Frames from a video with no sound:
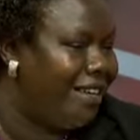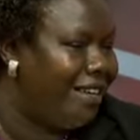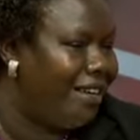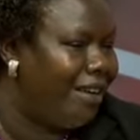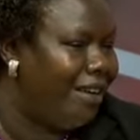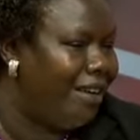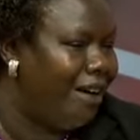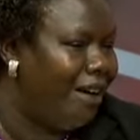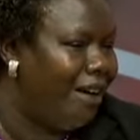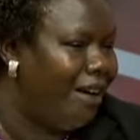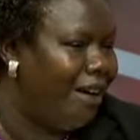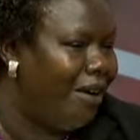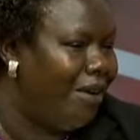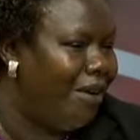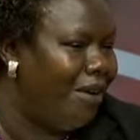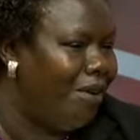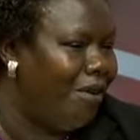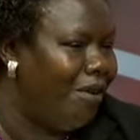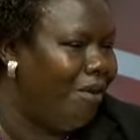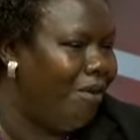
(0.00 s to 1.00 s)

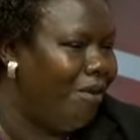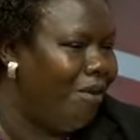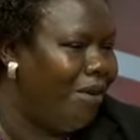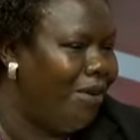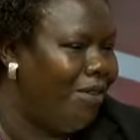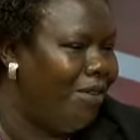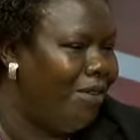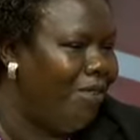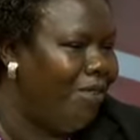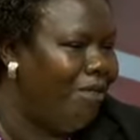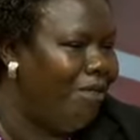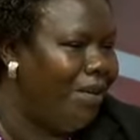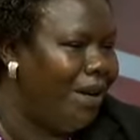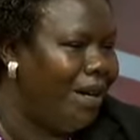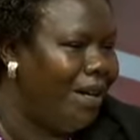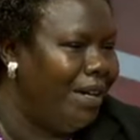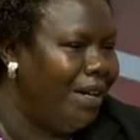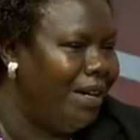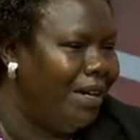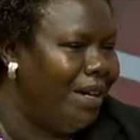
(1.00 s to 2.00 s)
One of
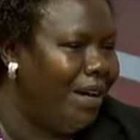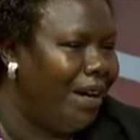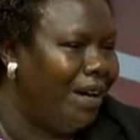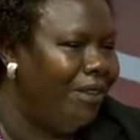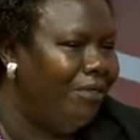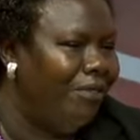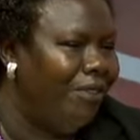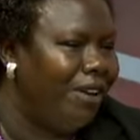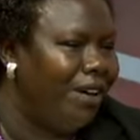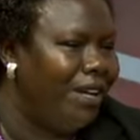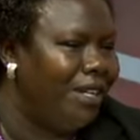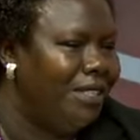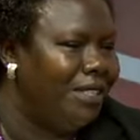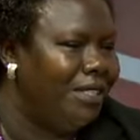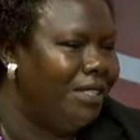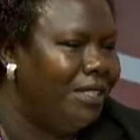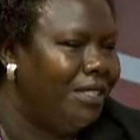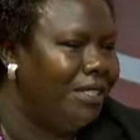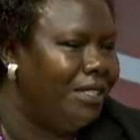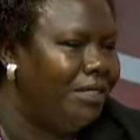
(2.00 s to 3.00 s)
my
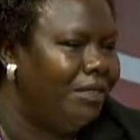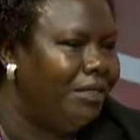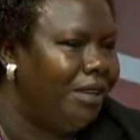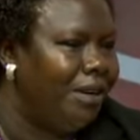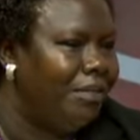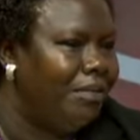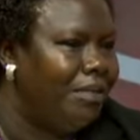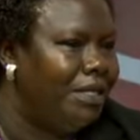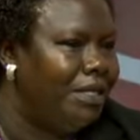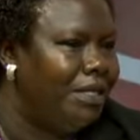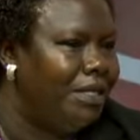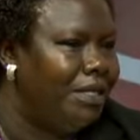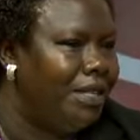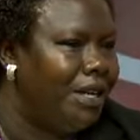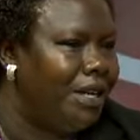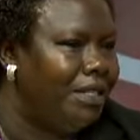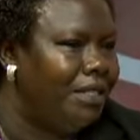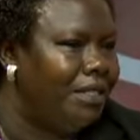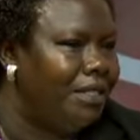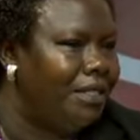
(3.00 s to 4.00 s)
advocates describes it
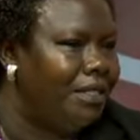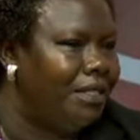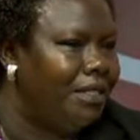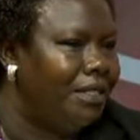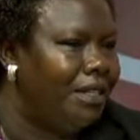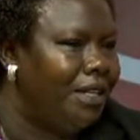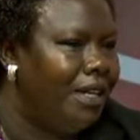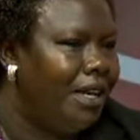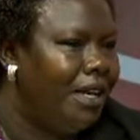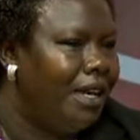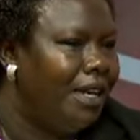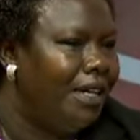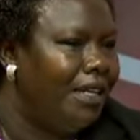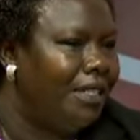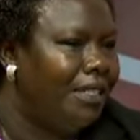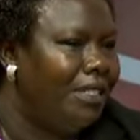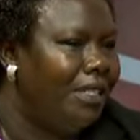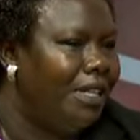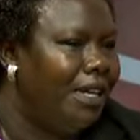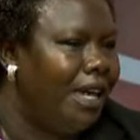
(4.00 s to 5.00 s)
as
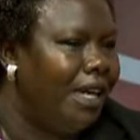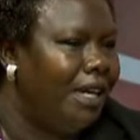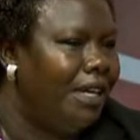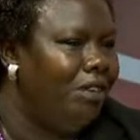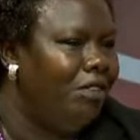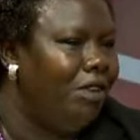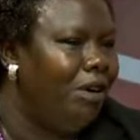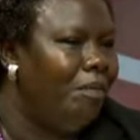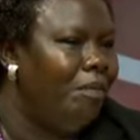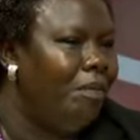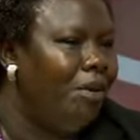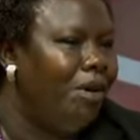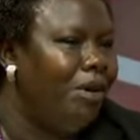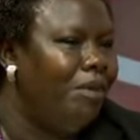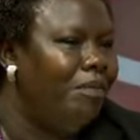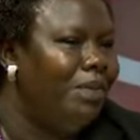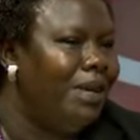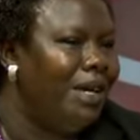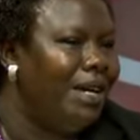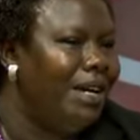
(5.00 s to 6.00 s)
it's like you are born
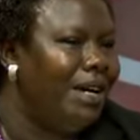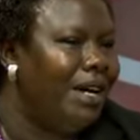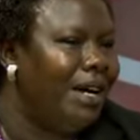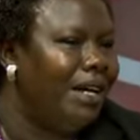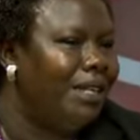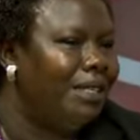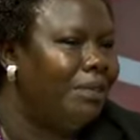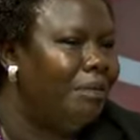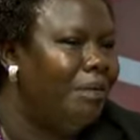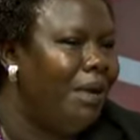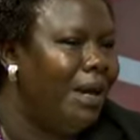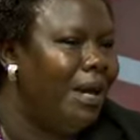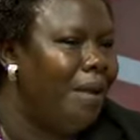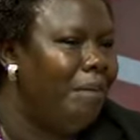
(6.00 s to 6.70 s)
being cut by a